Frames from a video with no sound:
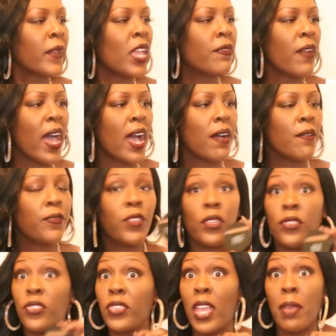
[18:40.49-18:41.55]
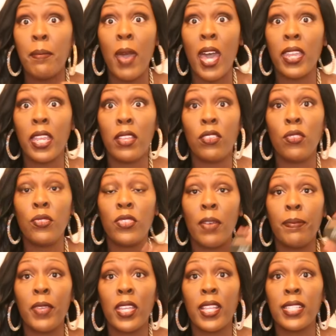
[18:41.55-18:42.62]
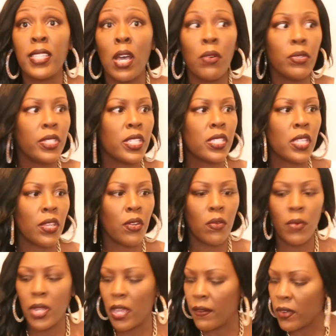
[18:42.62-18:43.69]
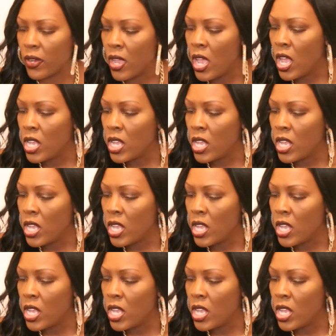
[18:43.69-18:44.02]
if I have to stay matte and do something that's out in the sun or whatever.